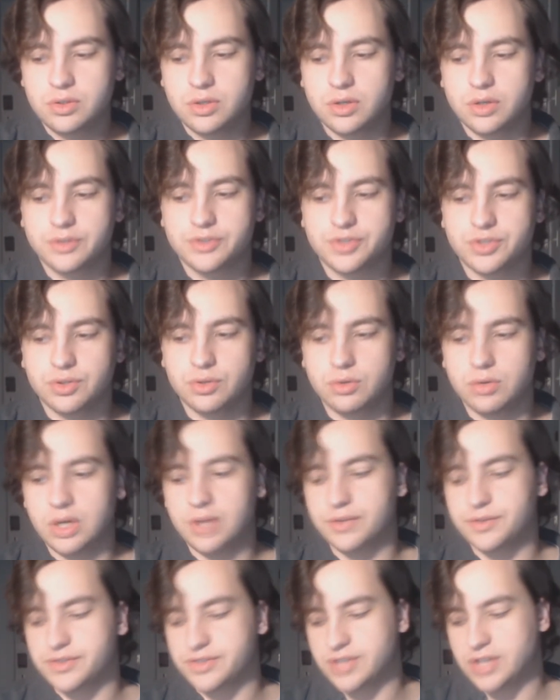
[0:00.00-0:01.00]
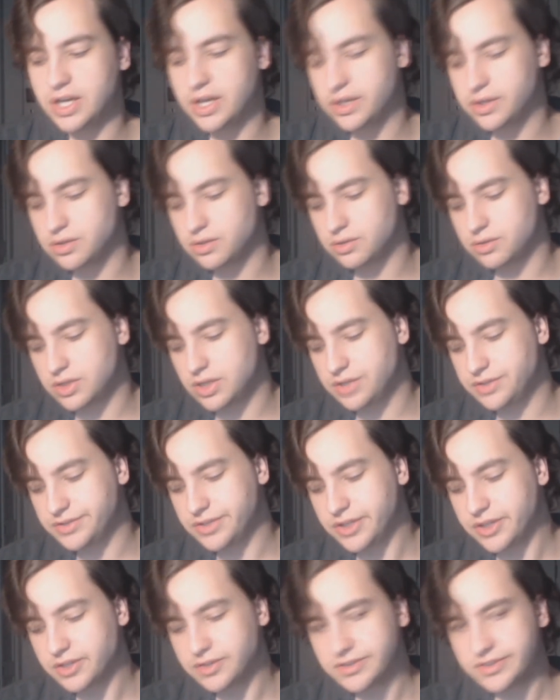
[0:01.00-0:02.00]
Also, on the side, in
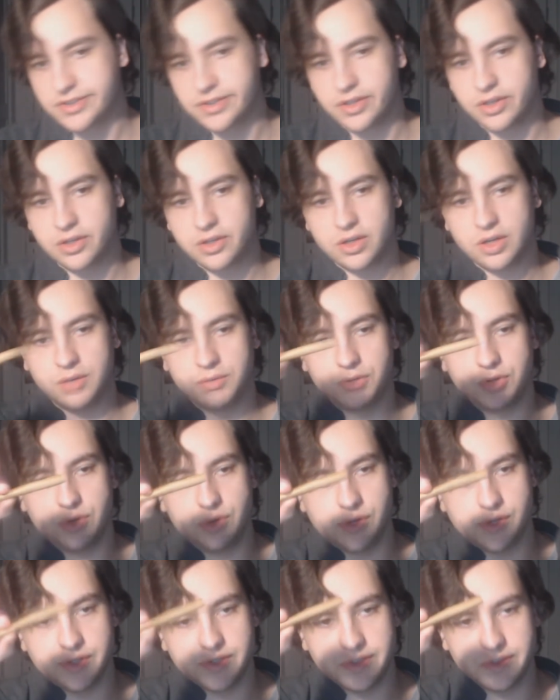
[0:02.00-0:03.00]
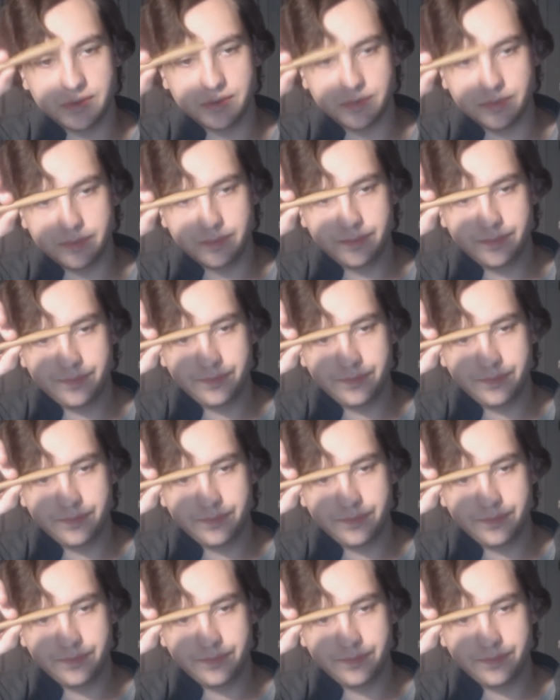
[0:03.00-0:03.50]
case I get sick, I'm going to